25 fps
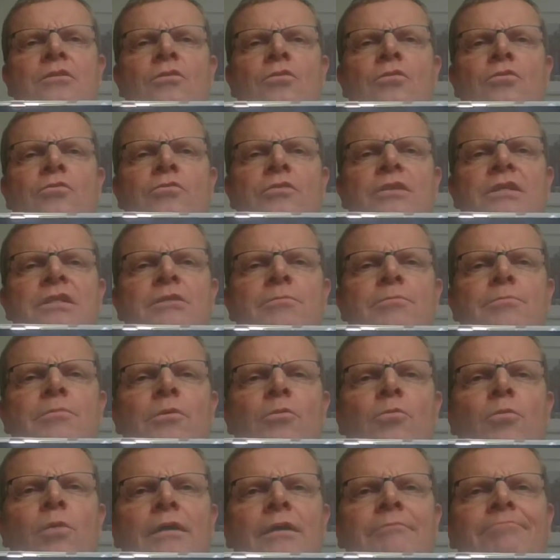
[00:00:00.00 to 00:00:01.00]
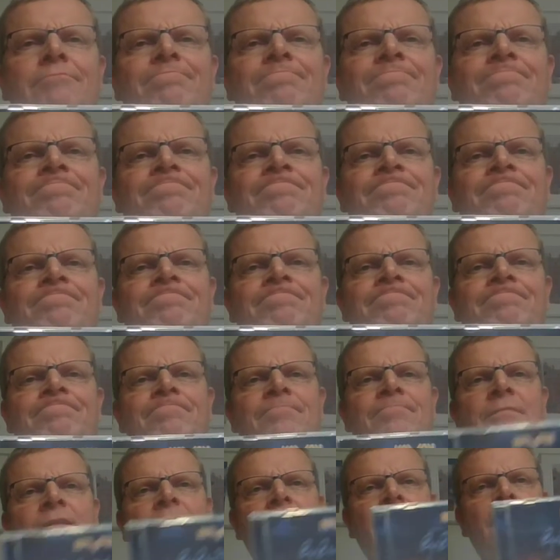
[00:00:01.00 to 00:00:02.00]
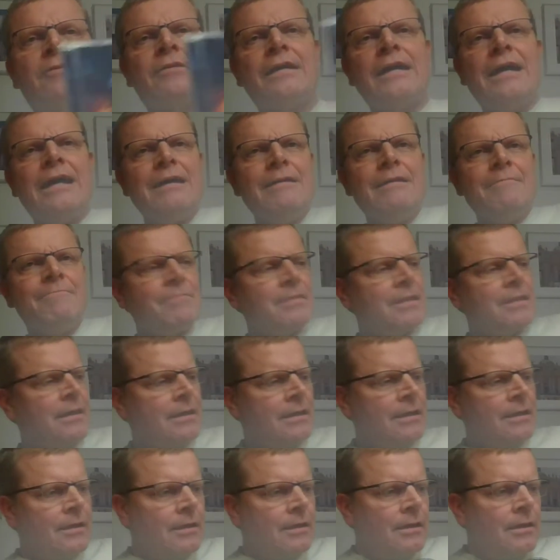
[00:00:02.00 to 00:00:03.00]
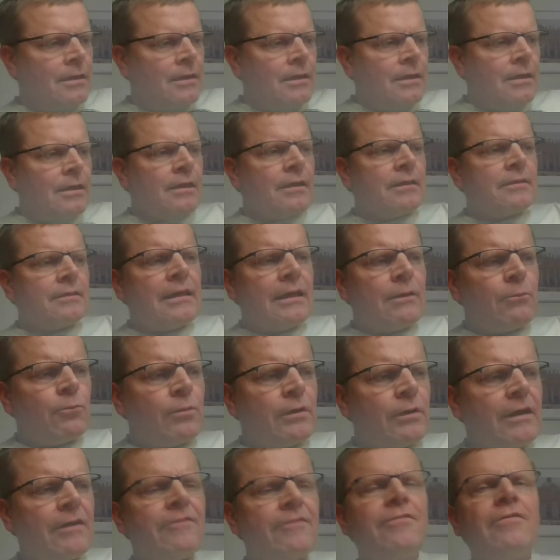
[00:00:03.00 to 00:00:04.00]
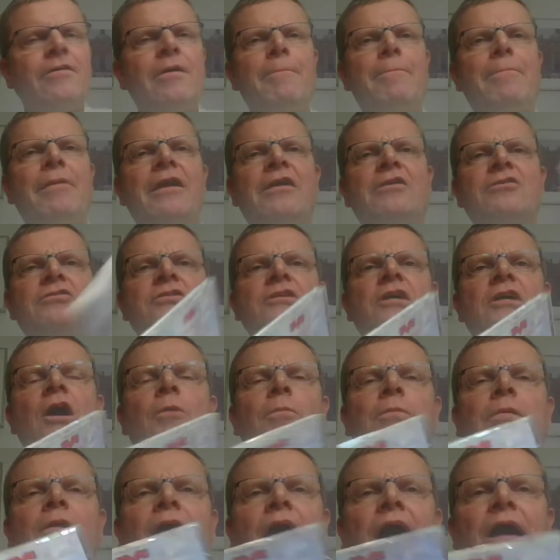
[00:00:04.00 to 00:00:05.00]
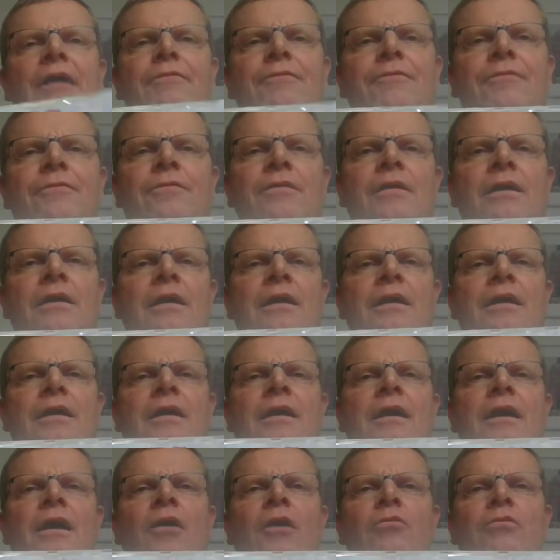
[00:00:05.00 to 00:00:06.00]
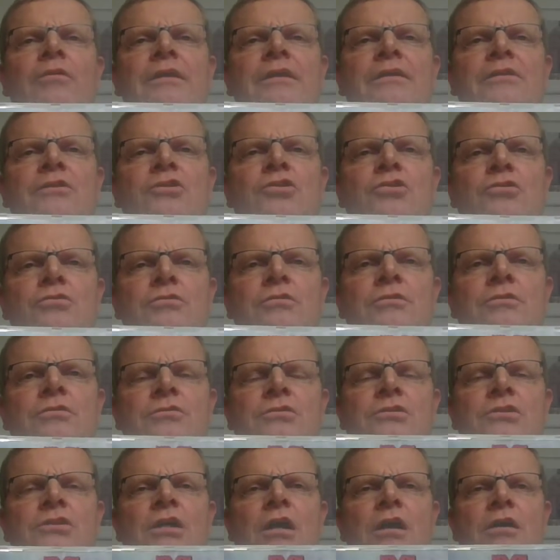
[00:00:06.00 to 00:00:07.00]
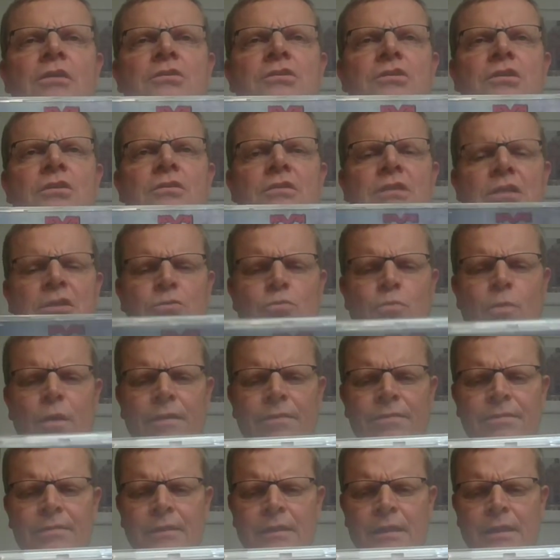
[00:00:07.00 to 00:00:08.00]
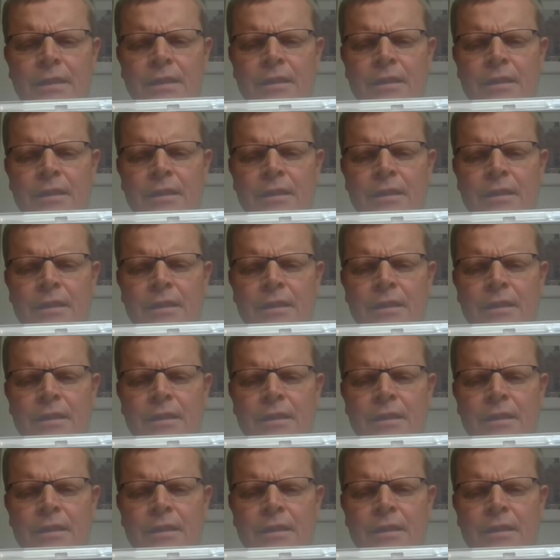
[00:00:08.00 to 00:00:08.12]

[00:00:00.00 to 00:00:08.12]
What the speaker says: reasonable one. Okay, then we have Periscope Live, only 2 good songs on this one.